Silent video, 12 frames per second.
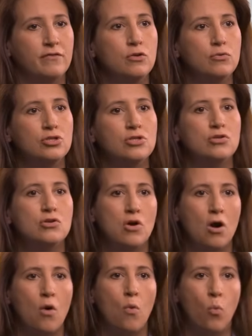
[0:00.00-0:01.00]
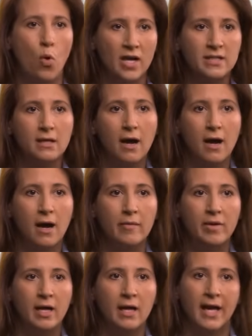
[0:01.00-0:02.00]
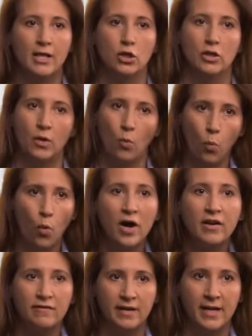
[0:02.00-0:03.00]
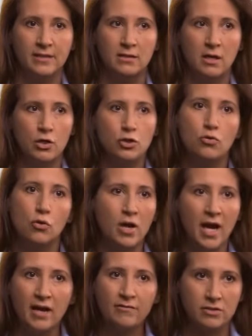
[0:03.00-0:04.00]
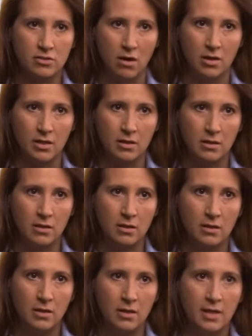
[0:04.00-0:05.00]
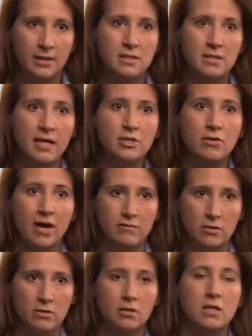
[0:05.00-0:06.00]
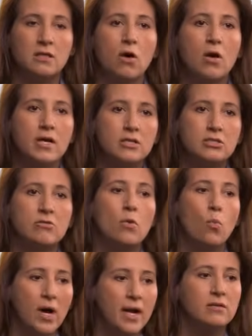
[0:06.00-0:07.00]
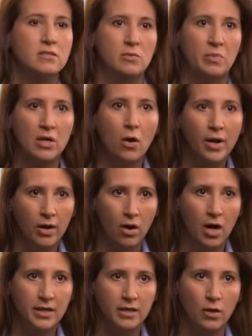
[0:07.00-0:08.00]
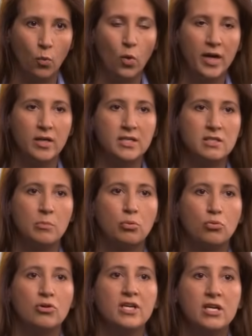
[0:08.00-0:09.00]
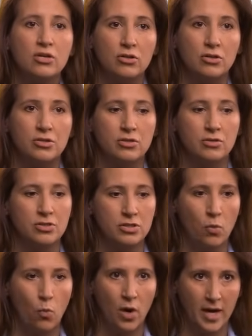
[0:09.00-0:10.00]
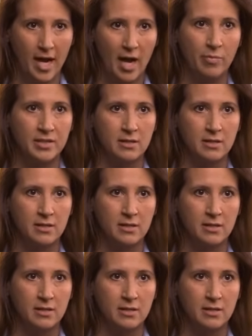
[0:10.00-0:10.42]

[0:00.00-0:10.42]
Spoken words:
you just go one time and look at one event, you don't have stalking. Instead, you have to look at the history. What else has been going on here? What is the precursors to what happened